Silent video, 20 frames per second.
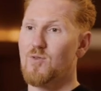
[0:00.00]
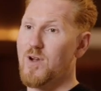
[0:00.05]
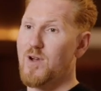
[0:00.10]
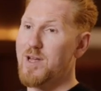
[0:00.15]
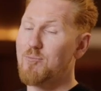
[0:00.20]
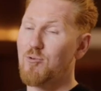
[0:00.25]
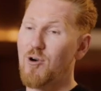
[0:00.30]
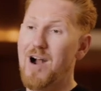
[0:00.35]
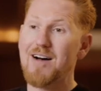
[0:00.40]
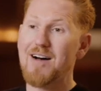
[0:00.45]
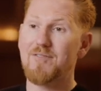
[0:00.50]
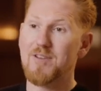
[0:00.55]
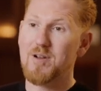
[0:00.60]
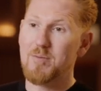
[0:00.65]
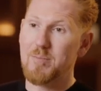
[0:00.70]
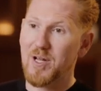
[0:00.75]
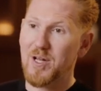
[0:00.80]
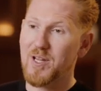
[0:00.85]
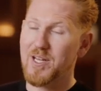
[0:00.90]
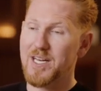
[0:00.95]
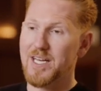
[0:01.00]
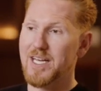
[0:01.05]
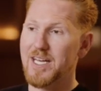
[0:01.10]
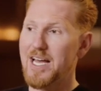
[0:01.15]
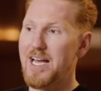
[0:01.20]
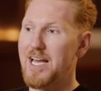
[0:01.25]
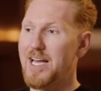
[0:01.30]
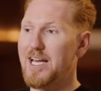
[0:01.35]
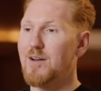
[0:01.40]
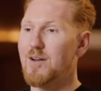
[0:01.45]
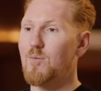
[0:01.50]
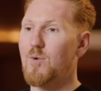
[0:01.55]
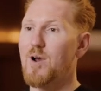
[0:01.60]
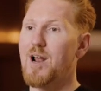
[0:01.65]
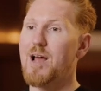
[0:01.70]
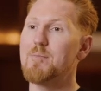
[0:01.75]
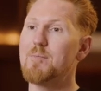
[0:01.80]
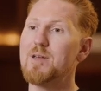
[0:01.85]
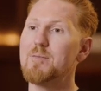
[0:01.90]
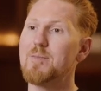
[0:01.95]
create profitability. And
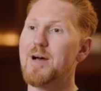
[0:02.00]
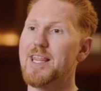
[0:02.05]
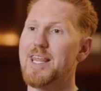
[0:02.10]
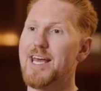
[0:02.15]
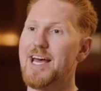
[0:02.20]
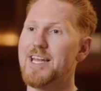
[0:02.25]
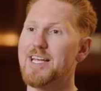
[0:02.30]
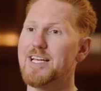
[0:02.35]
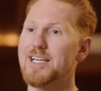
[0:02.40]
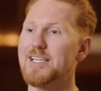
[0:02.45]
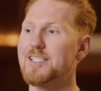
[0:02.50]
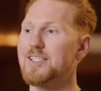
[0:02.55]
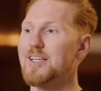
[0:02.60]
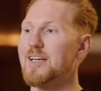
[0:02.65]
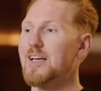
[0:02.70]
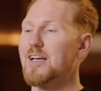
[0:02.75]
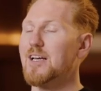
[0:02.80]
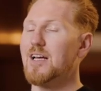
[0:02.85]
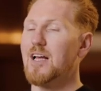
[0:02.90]
what I mean by that is